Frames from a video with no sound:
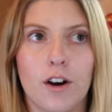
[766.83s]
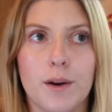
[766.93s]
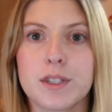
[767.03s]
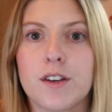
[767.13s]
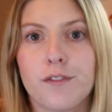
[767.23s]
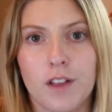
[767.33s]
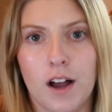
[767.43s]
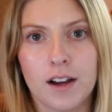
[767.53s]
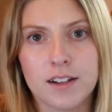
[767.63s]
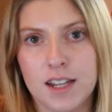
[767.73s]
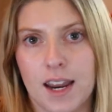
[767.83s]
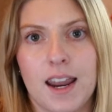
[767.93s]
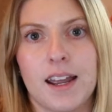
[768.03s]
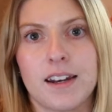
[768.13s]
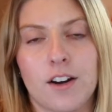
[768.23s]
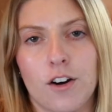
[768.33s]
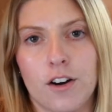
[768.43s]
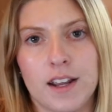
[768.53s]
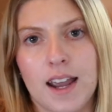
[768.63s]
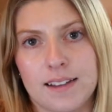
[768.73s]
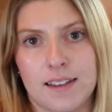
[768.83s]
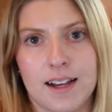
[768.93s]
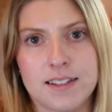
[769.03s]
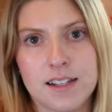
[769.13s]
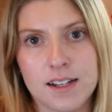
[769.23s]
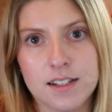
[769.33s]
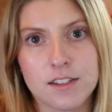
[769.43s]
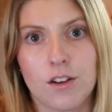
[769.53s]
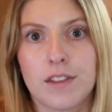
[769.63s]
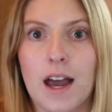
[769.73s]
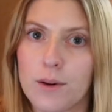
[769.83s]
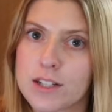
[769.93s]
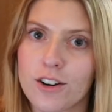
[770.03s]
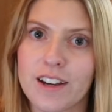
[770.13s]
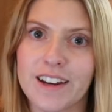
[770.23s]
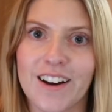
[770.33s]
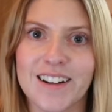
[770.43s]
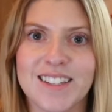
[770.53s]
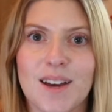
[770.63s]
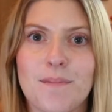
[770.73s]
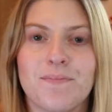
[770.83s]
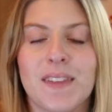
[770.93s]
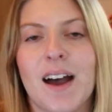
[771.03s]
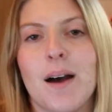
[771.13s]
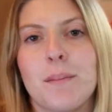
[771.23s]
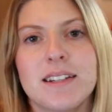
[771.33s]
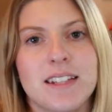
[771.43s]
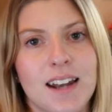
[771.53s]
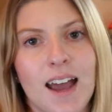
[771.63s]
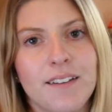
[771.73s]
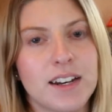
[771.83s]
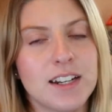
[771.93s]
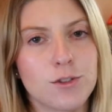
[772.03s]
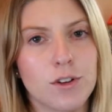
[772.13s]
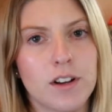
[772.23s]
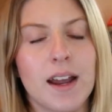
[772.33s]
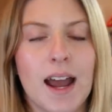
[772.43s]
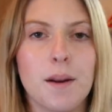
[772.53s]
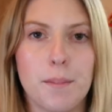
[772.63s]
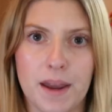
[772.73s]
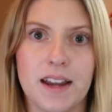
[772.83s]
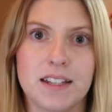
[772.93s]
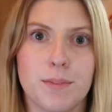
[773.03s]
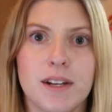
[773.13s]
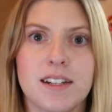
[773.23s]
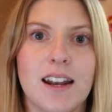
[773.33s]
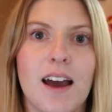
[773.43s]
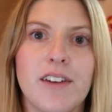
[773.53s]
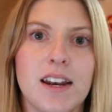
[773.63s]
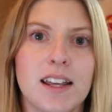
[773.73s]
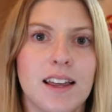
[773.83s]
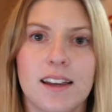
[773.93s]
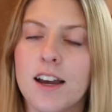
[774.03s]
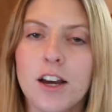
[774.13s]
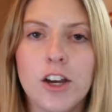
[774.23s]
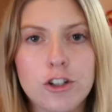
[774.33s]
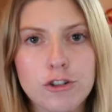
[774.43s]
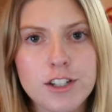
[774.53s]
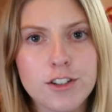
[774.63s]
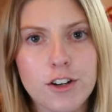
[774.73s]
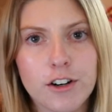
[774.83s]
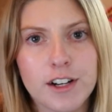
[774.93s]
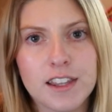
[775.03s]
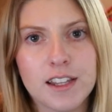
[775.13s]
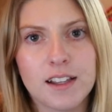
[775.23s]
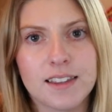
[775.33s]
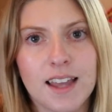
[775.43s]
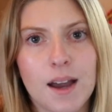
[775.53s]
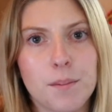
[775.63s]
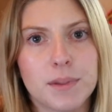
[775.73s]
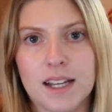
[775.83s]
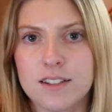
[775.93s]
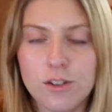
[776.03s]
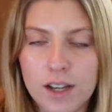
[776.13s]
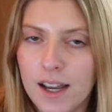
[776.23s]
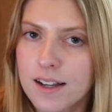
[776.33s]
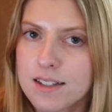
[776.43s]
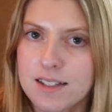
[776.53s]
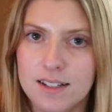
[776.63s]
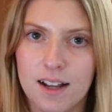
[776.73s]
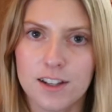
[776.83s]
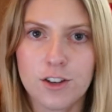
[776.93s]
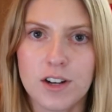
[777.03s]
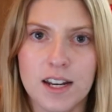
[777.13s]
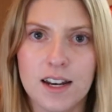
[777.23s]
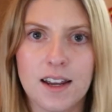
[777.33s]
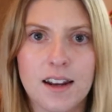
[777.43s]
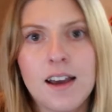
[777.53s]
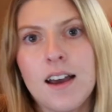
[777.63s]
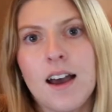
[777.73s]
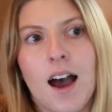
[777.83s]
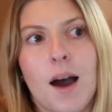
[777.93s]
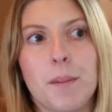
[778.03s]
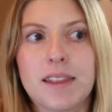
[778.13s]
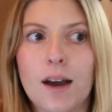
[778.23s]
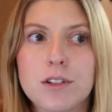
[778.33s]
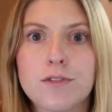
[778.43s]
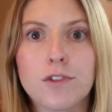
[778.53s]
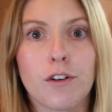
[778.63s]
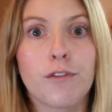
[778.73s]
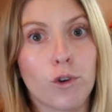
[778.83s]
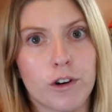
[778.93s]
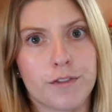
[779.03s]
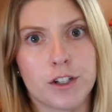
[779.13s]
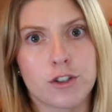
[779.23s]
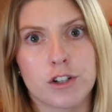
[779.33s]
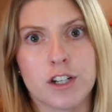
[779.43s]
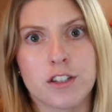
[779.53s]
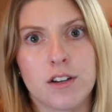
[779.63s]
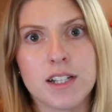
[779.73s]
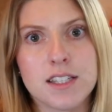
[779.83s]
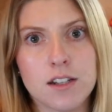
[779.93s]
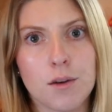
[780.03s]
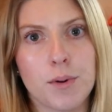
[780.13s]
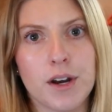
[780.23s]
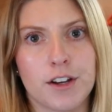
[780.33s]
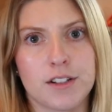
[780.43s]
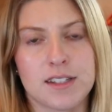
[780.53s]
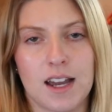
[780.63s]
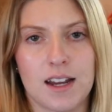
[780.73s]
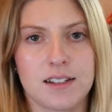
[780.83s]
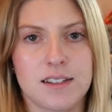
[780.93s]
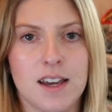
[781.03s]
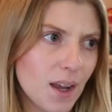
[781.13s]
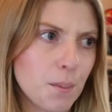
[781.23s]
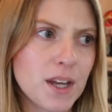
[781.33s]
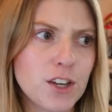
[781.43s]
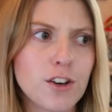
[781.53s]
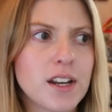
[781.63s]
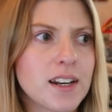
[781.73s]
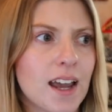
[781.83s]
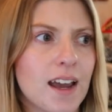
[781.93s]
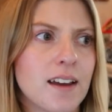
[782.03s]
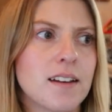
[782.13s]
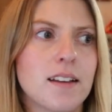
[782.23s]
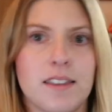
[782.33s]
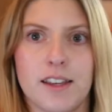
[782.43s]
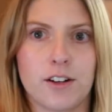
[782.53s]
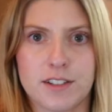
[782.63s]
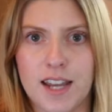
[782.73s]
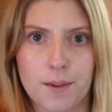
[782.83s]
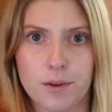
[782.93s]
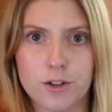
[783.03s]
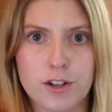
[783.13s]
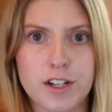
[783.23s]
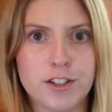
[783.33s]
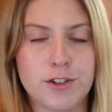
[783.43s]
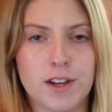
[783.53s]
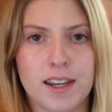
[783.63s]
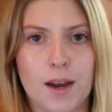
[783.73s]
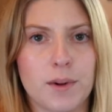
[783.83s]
was flocked, and it already had lights in it, so that was really awesome. It didn't have any I had a base, but it didn't have any like tree skirt or anything like that, but that's okay because it's not like you need it. And that was for a 4-foot tree, so that's still a pretty good size. But you can get little table trees. You can get